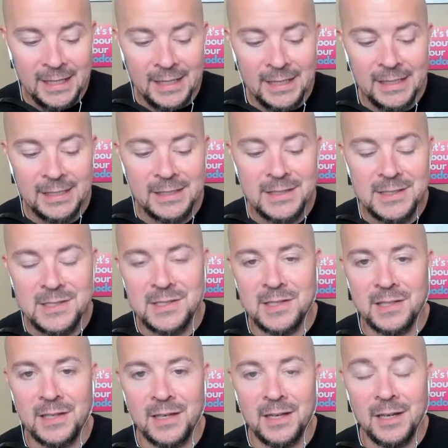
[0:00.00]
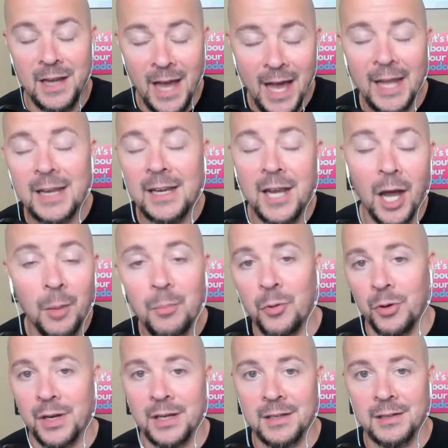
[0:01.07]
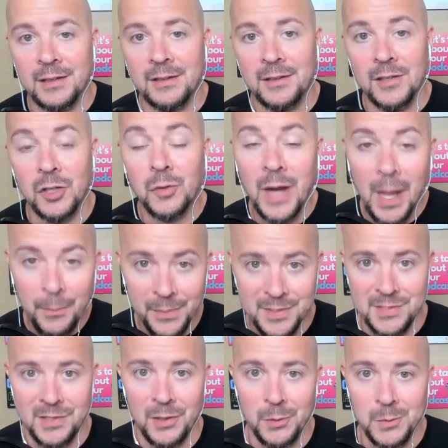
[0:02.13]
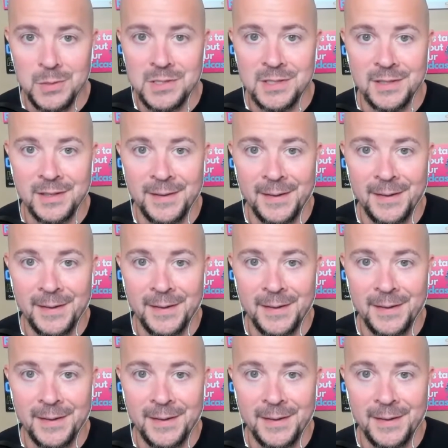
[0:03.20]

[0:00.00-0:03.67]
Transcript: is not numbering your episodes.